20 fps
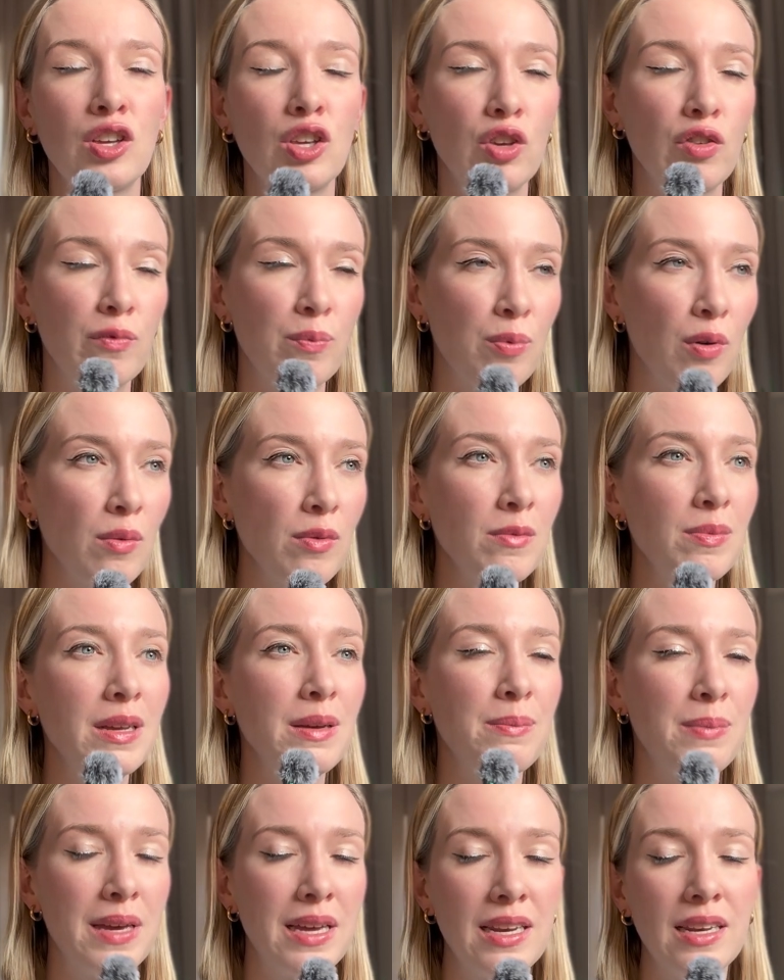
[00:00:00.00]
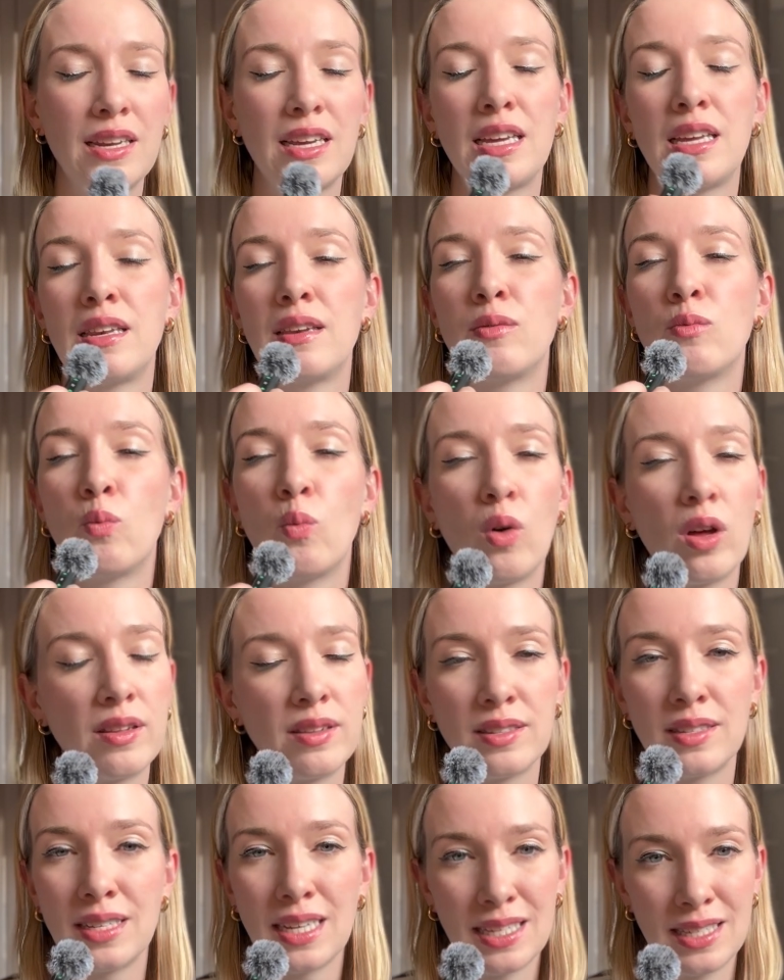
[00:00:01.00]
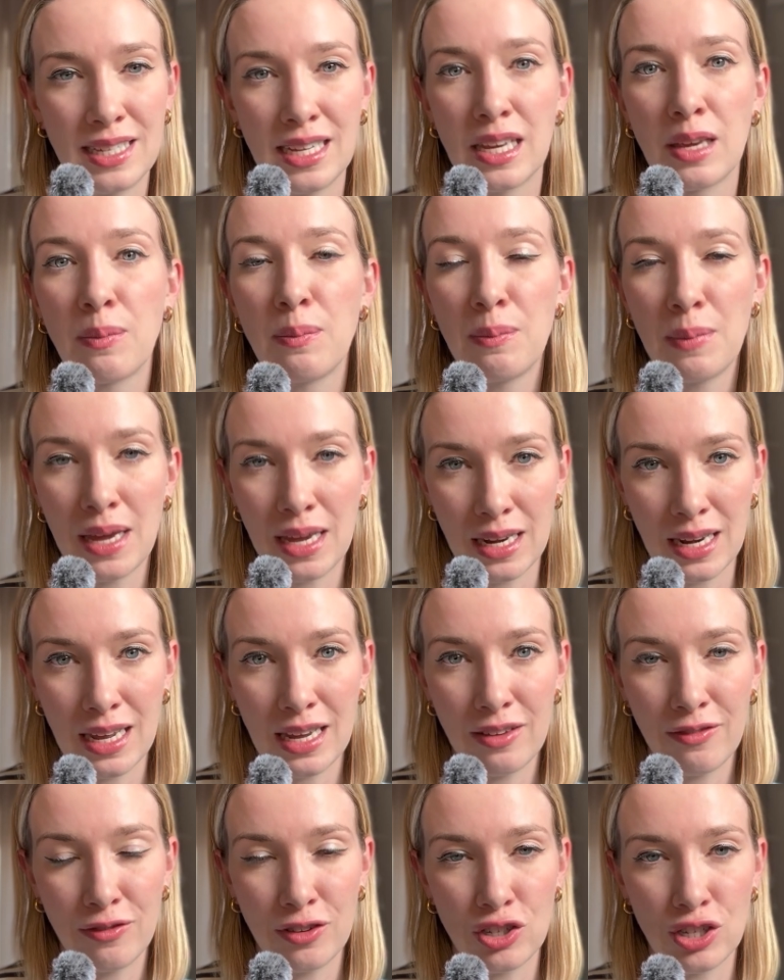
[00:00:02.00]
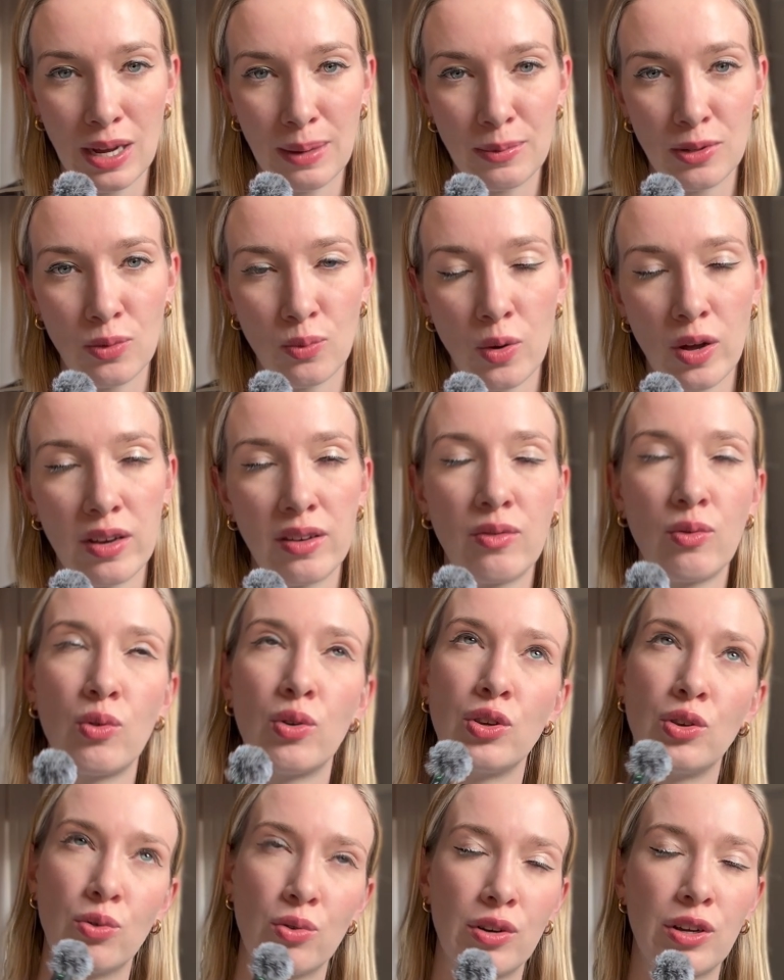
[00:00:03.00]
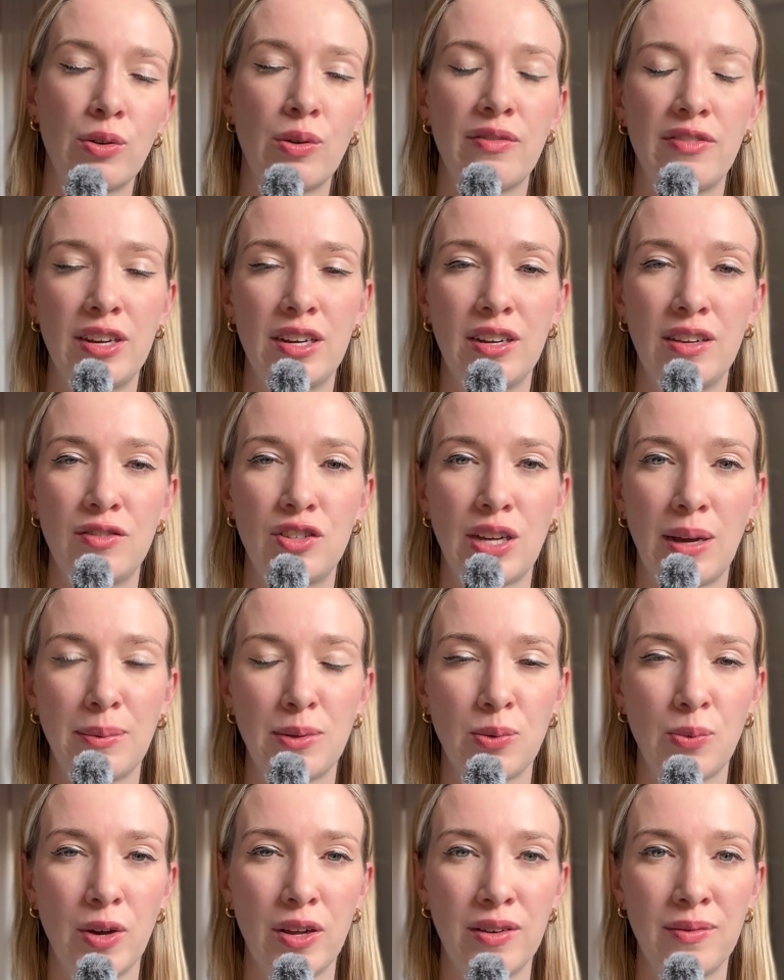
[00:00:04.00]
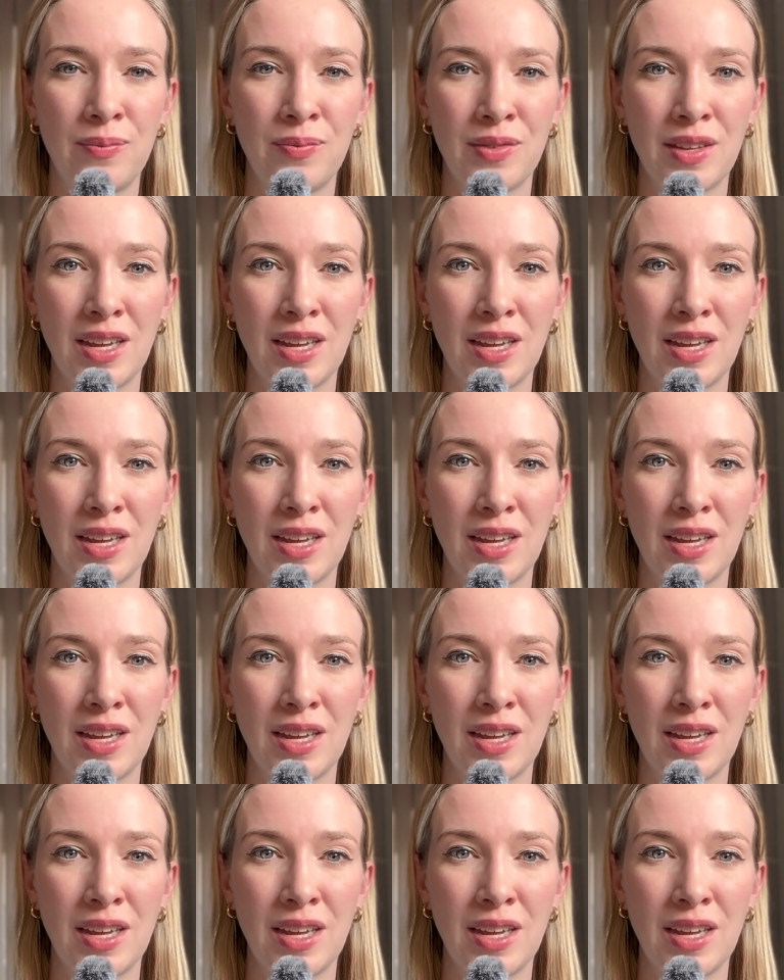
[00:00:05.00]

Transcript: You've probably been in one setting mainly for chapter 1, or your equivalent of chapter 1.